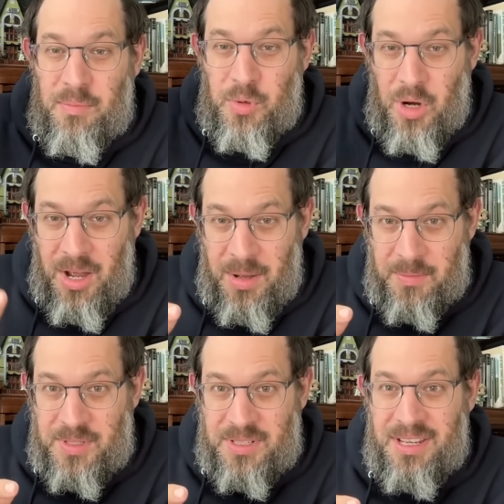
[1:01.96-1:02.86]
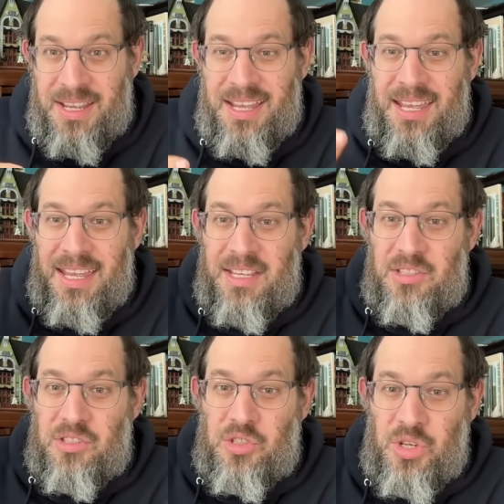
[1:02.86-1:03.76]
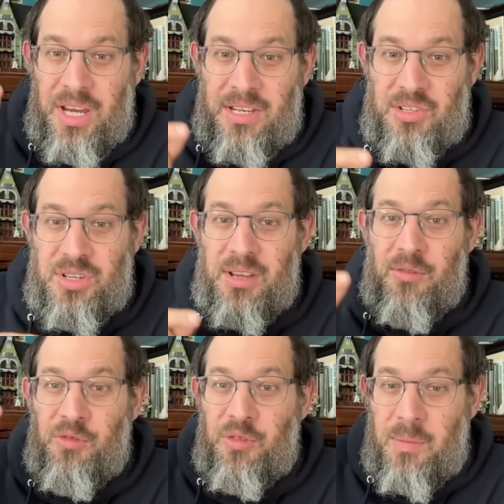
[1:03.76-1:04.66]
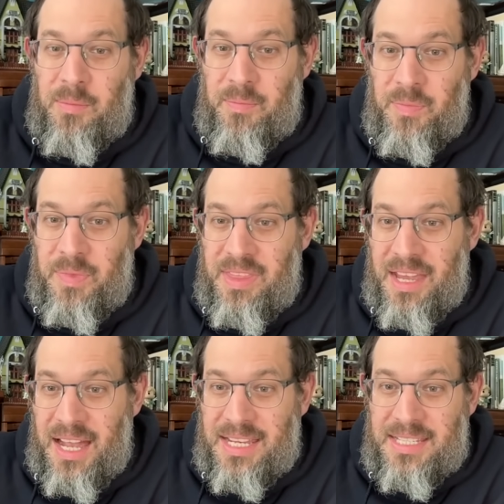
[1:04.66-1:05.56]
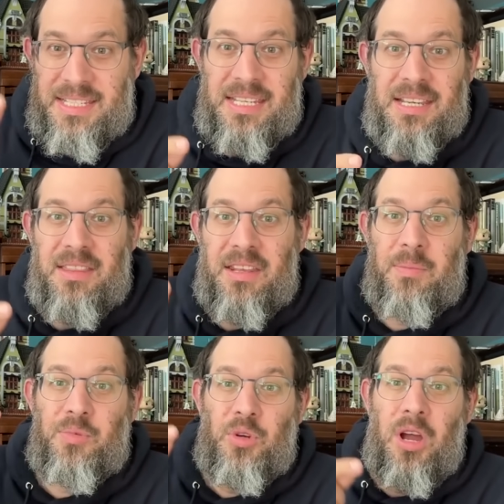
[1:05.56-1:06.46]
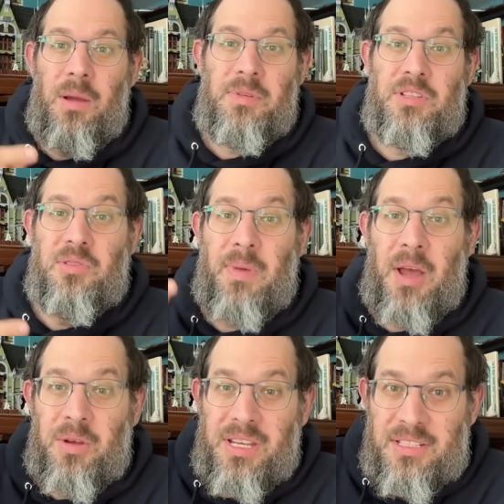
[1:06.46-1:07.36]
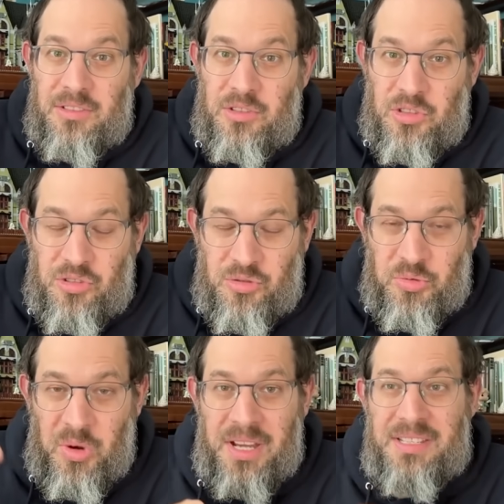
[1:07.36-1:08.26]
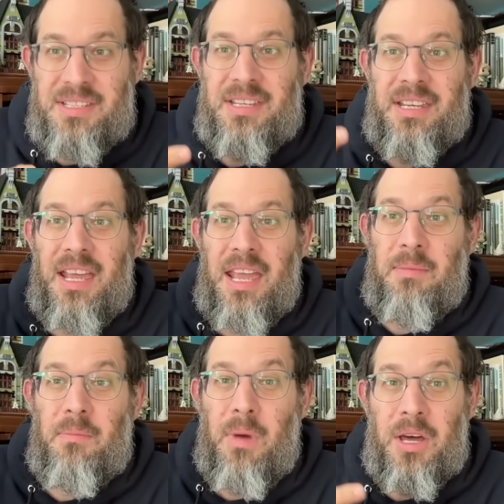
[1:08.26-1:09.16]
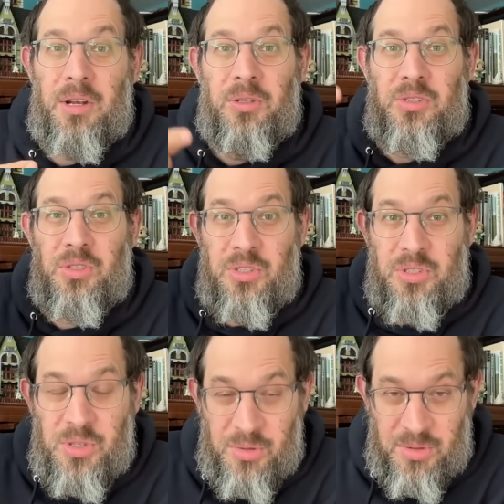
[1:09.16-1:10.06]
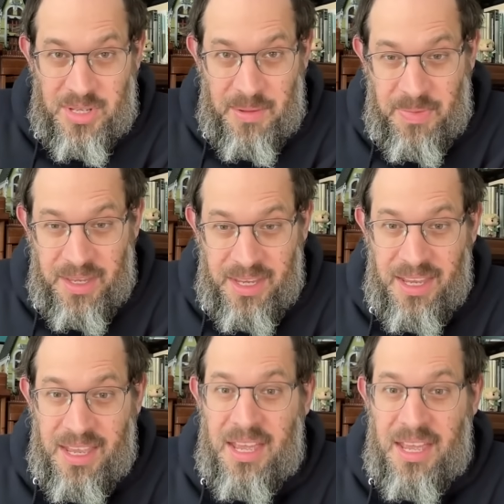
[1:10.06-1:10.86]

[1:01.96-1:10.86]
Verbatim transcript: prompt is changing from the idea that a prompt is about instructing a model to do something